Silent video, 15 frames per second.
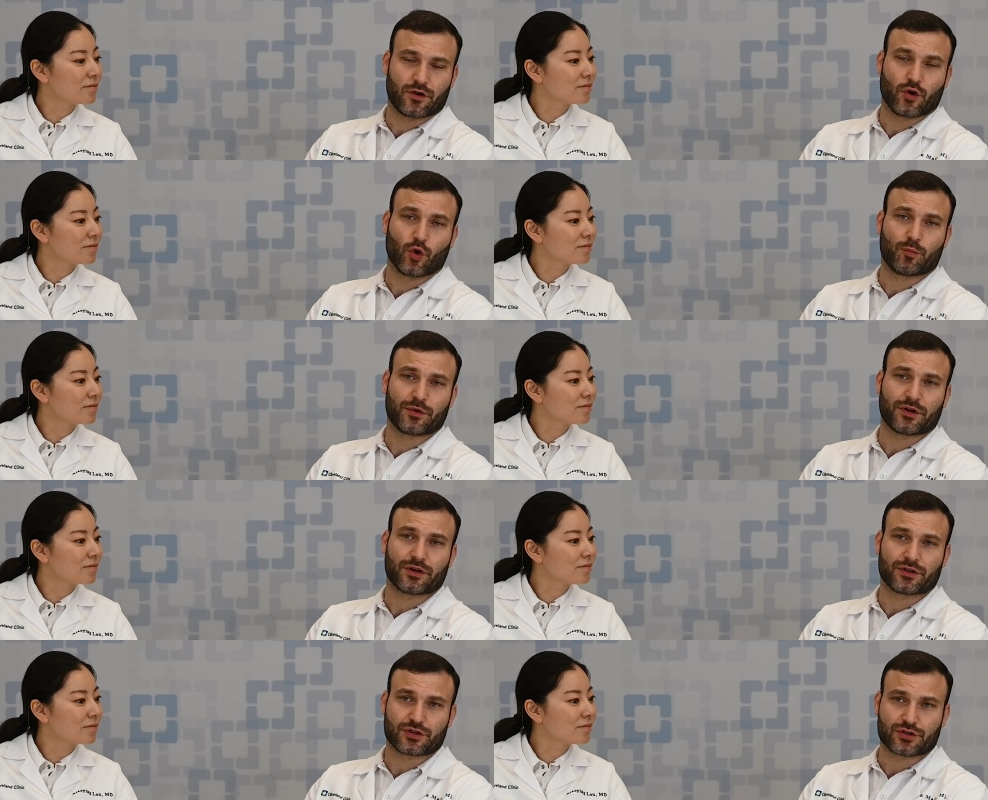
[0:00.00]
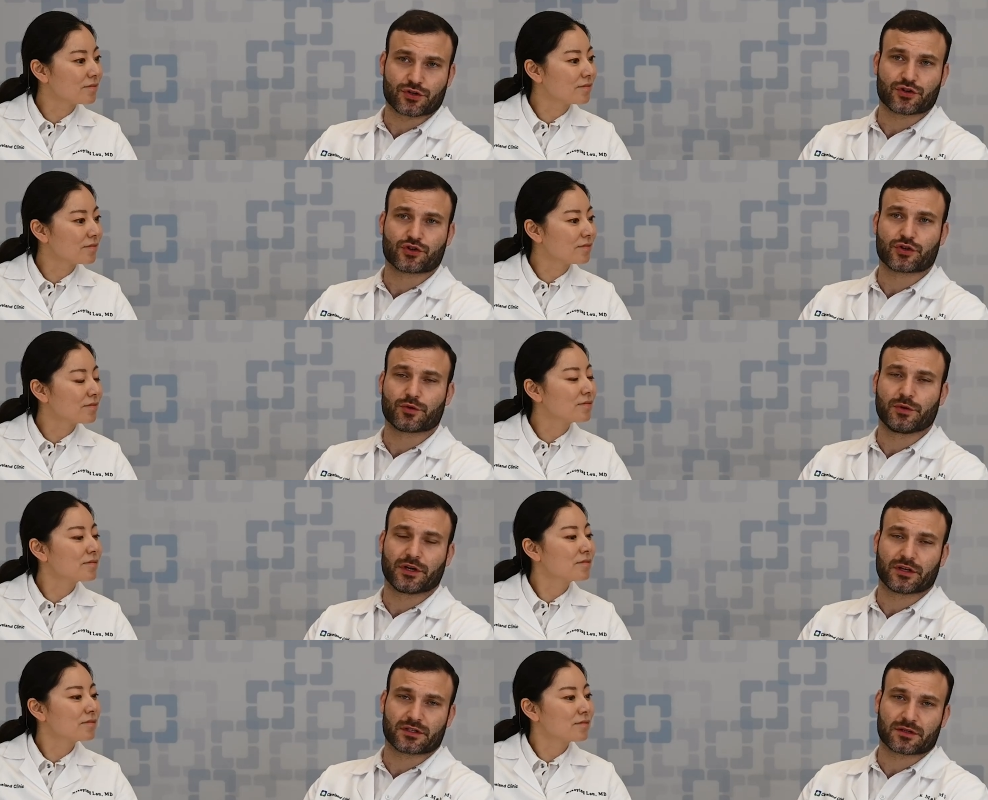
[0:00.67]
Speaker 1: an open heart surgery,
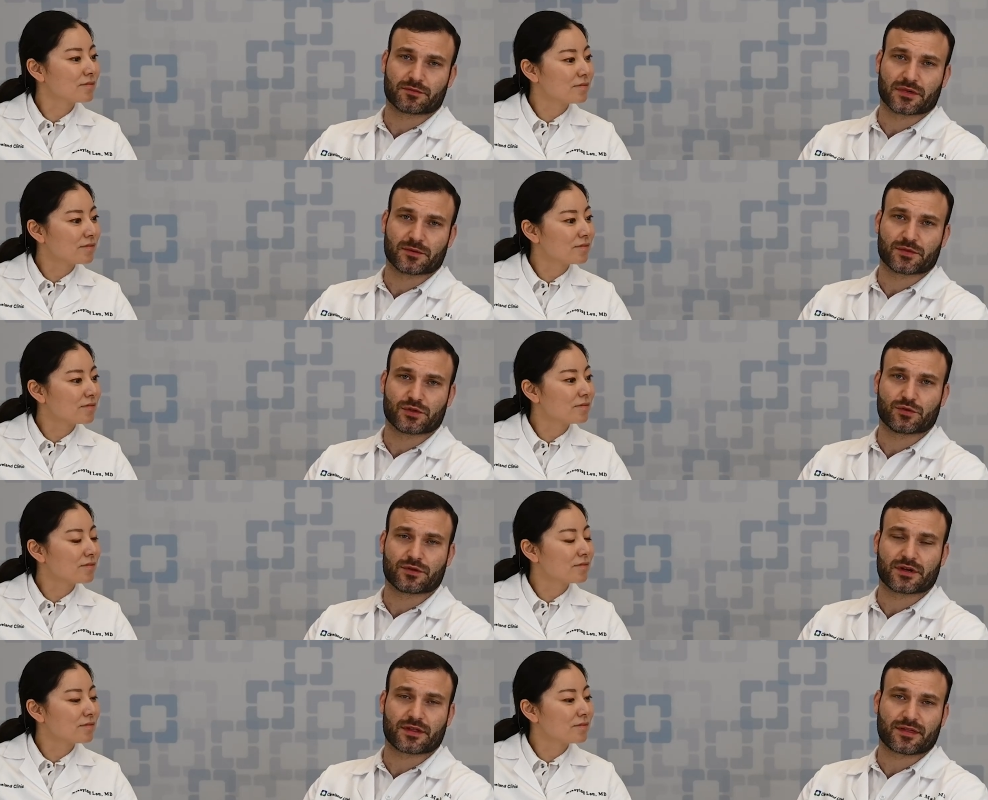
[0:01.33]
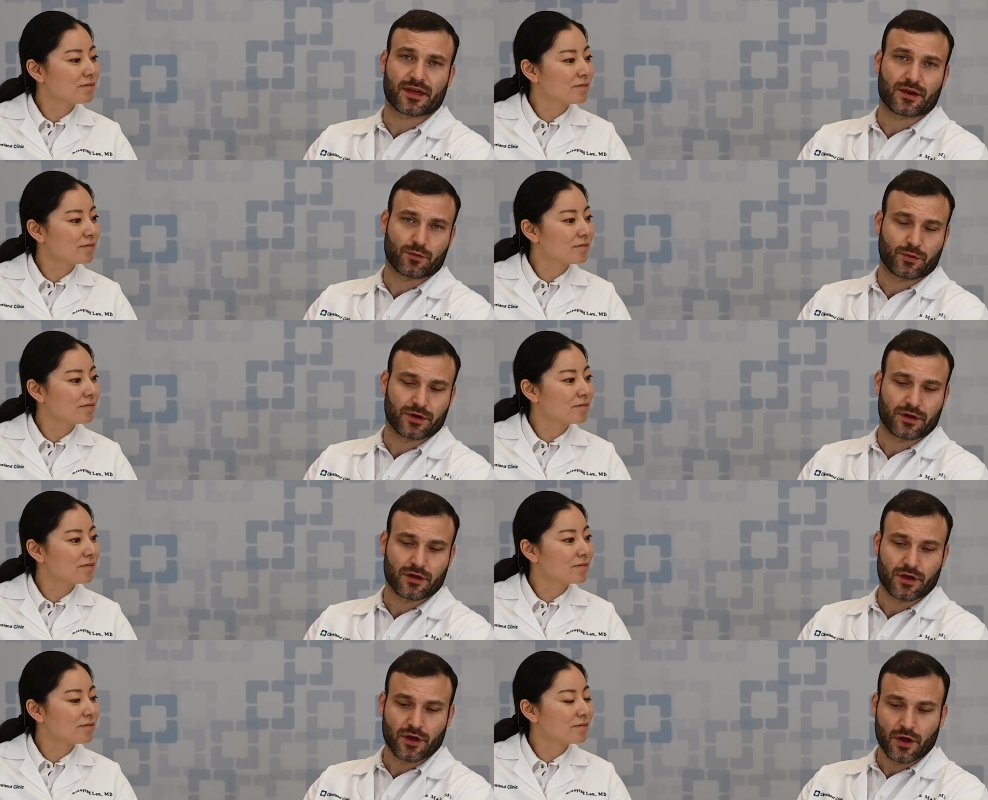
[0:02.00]
we can sometimes do that that
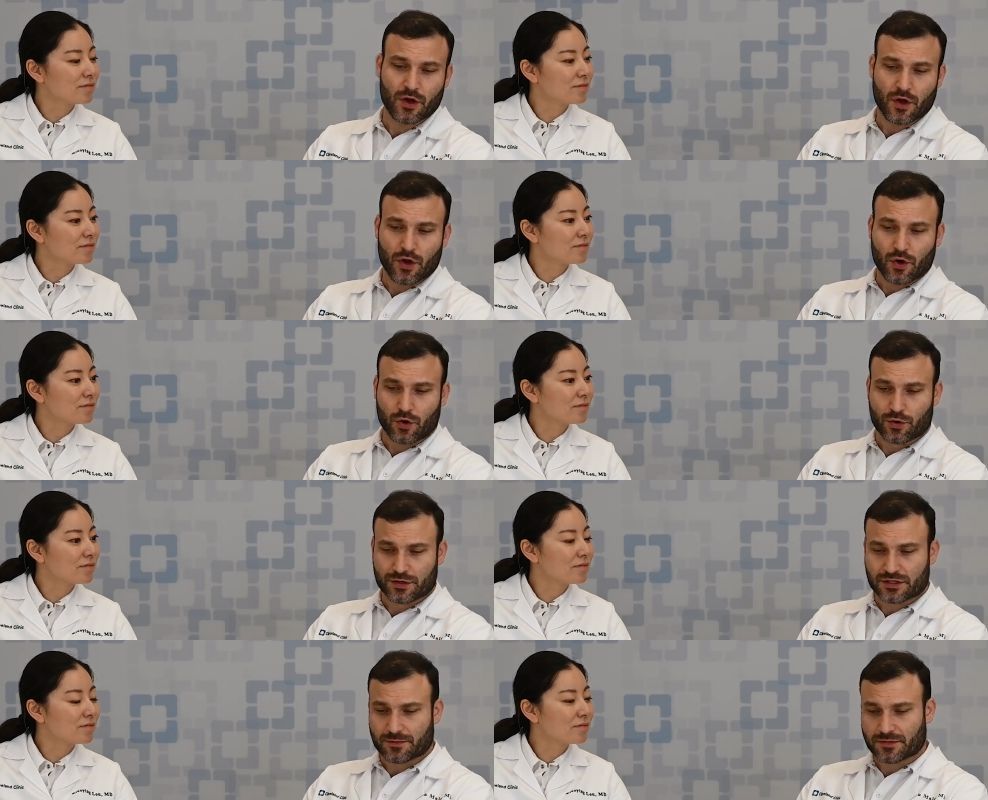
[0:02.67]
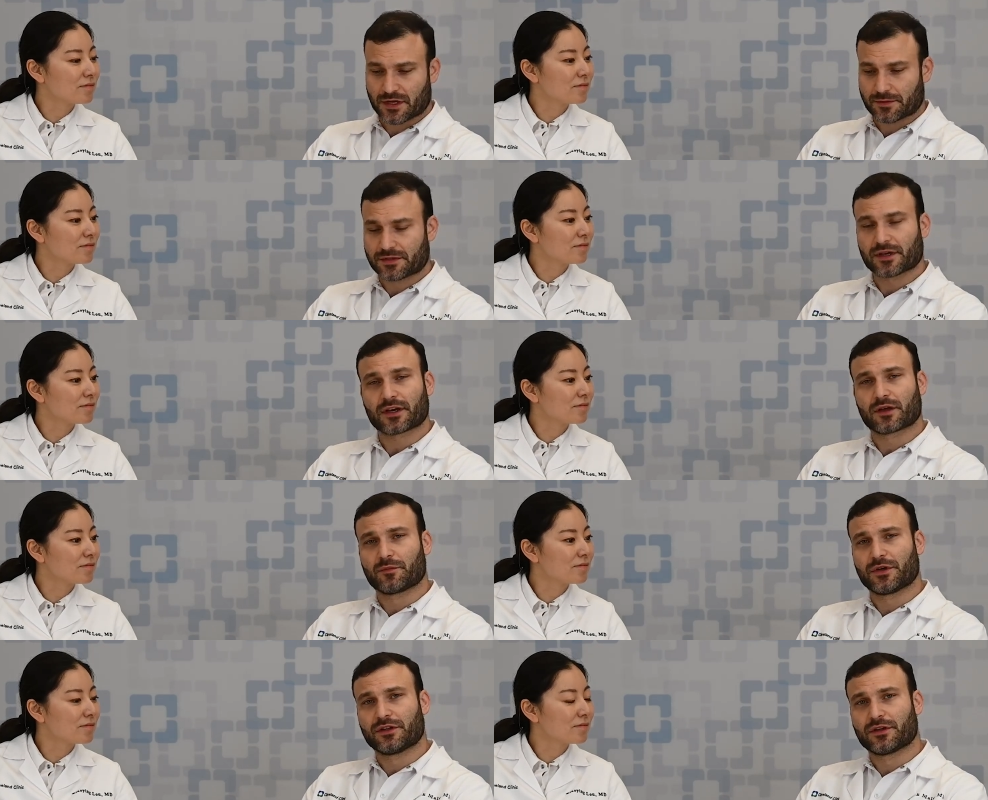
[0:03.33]
way. Or sometimes that
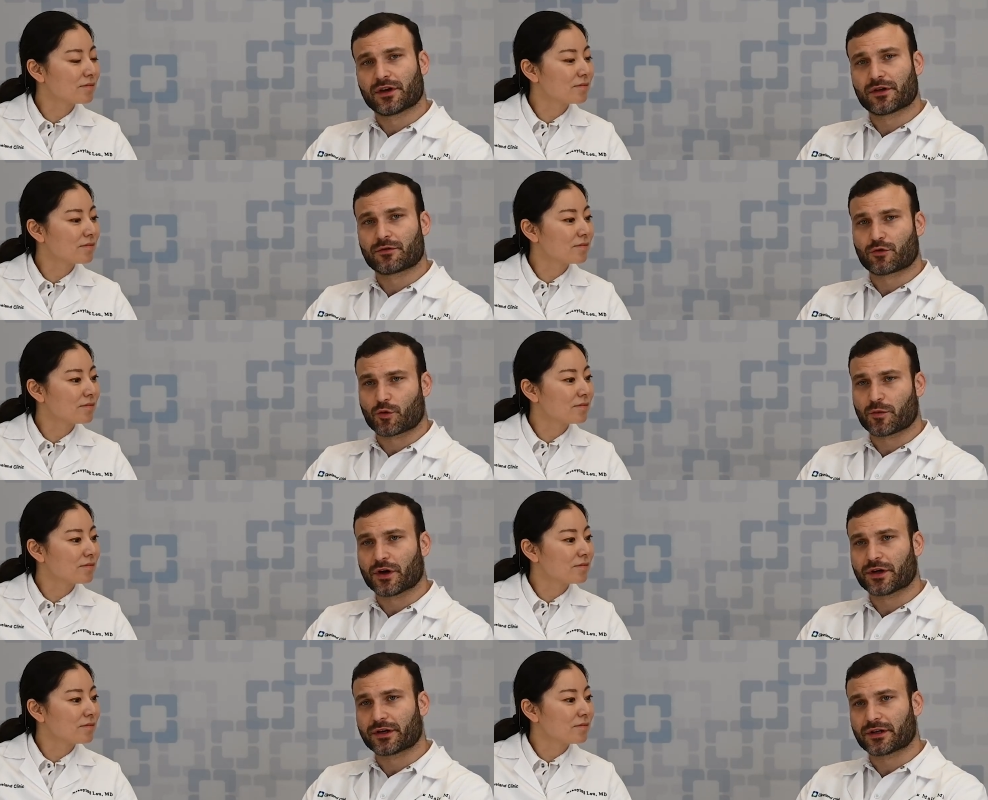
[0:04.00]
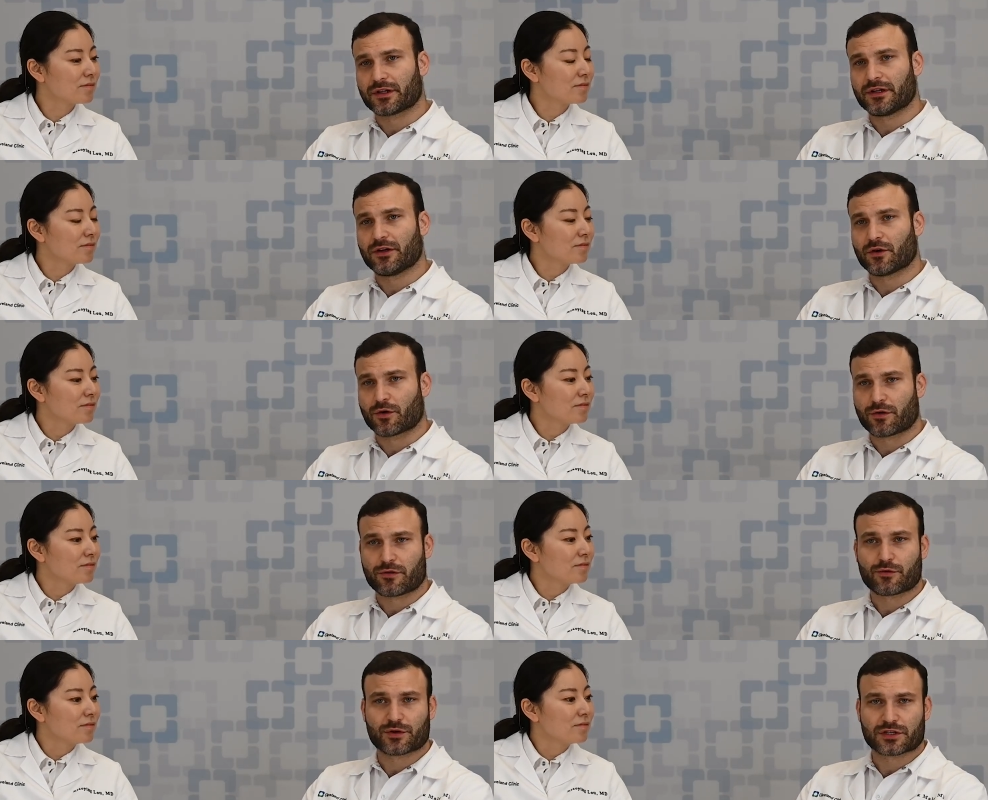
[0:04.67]
can be done robotically
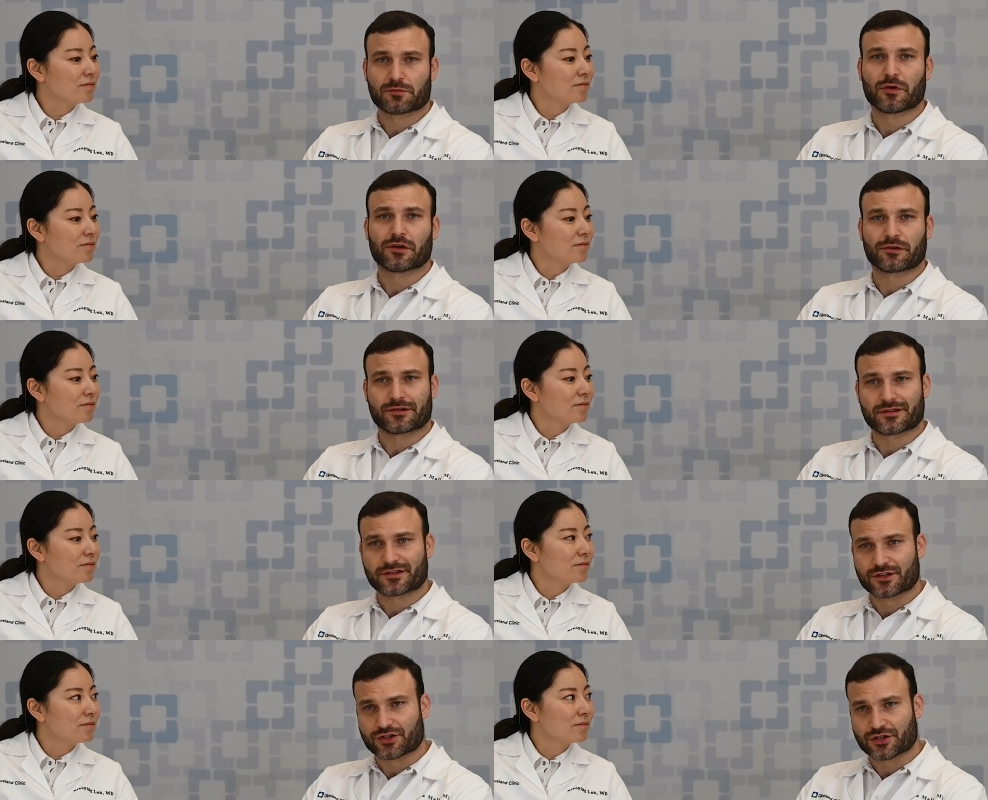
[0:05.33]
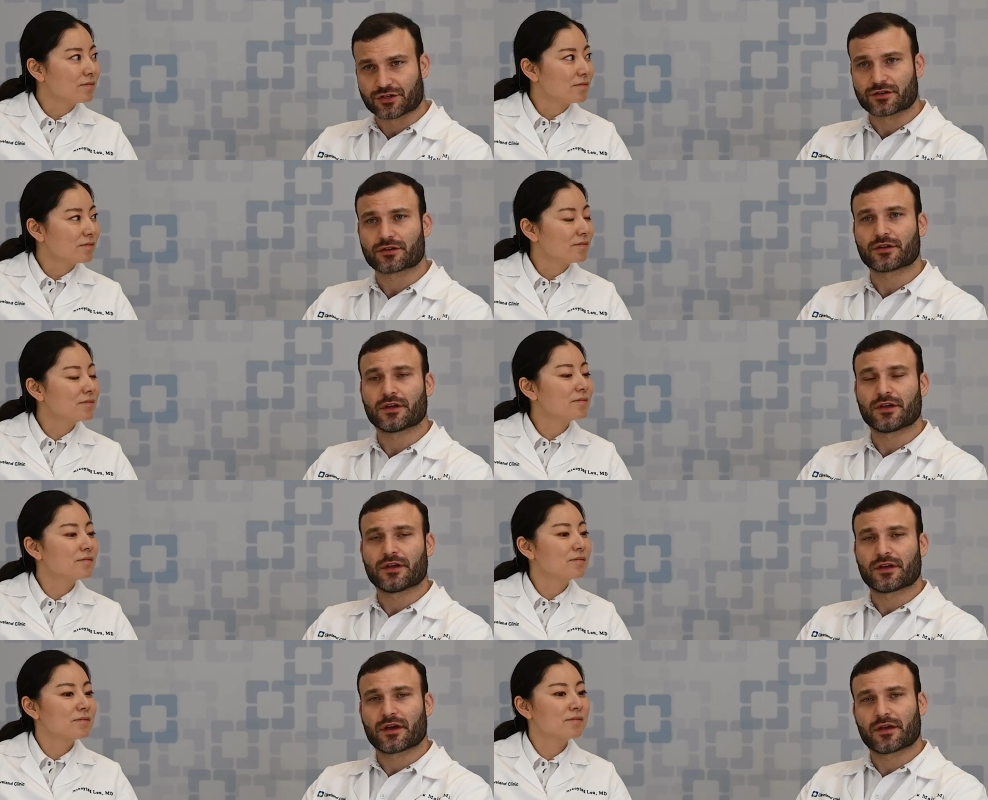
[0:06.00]
or through a smaller incision.
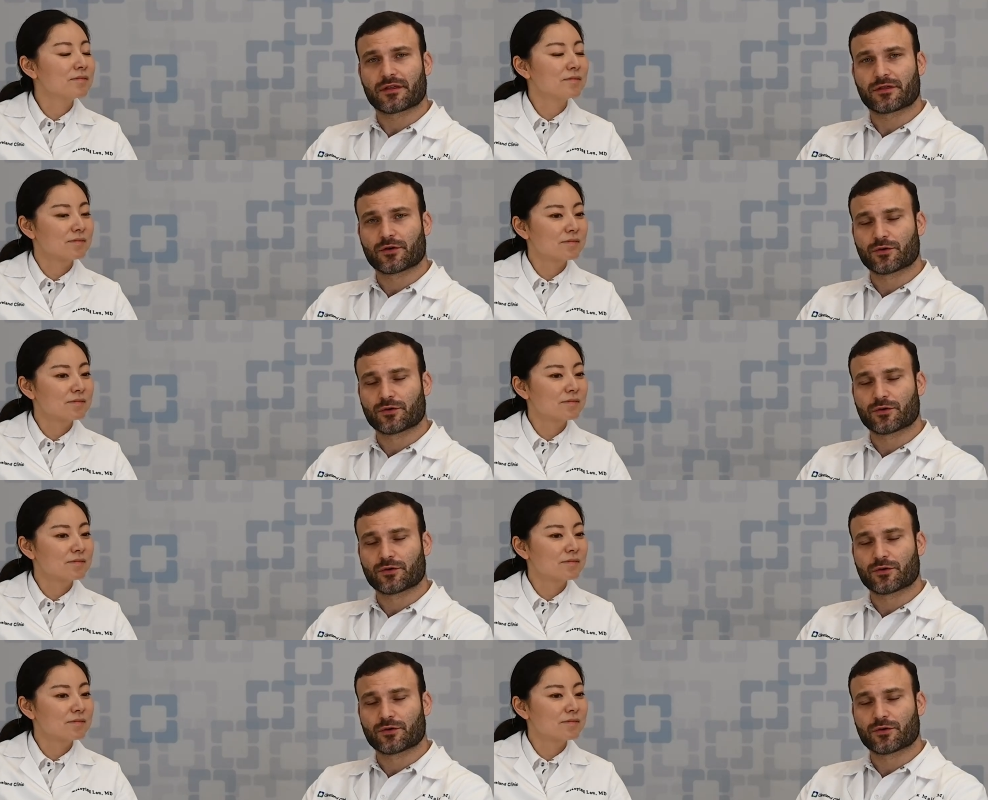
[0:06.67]
And